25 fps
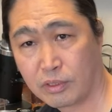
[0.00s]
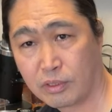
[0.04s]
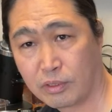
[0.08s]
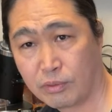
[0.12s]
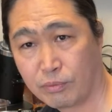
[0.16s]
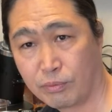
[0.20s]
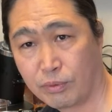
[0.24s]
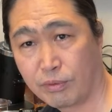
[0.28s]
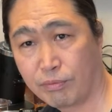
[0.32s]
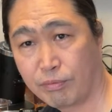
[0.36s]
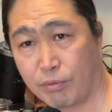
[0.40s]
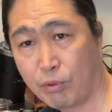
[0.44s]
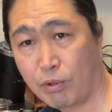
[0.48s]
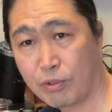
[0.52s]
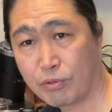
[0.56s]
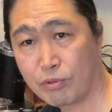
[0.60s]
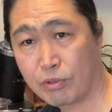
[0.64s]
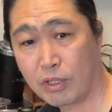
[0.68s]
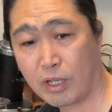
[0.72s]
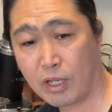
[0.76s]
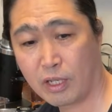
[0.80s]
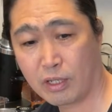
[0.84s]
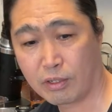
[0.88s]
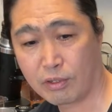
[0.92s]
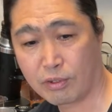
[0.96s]
With the
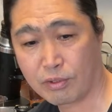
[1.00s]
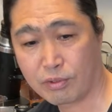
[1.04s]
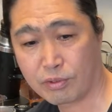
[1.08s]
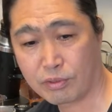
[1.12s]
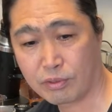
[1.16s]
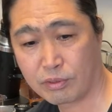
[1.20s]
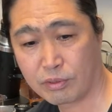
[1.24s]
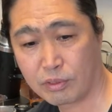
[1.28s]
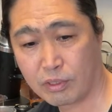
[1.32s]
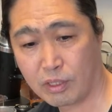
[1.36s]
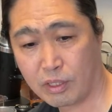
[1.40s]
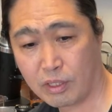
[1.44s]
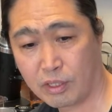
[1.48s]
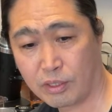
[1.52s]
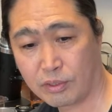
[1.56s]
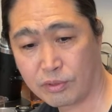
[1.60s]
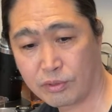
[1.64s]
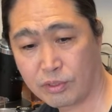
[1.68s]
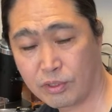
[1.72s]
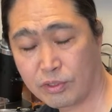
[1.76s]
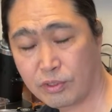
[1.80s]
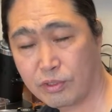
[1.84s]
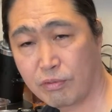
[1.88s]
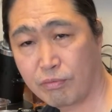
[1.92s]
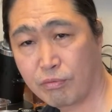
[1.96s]
$400, uh,
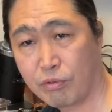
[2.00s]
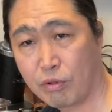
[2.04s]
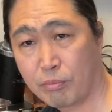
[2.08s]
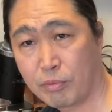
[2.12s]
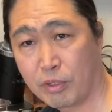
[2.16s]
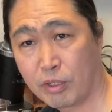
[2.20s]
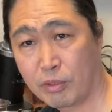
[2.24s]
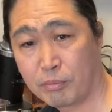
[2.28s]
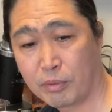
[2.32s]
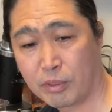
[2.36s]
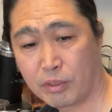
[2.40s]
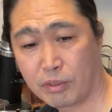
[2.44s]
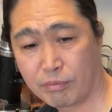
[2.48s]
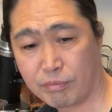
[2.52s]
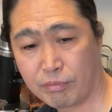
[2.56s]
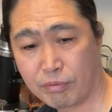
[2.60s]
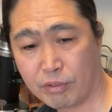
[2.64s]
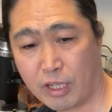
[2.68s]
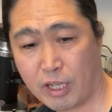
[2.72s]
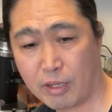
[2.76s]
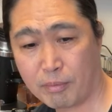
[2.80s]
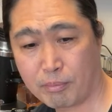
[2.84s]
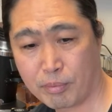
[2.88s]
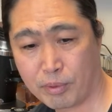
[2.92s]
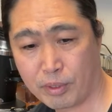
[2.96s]
64 millimeter
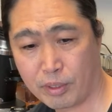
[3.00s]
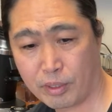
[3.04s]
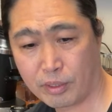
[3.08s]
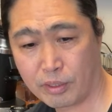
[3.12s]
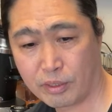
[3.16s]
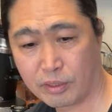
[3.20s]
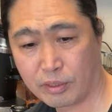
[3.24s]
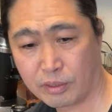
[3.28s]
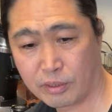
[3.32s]
flat burr.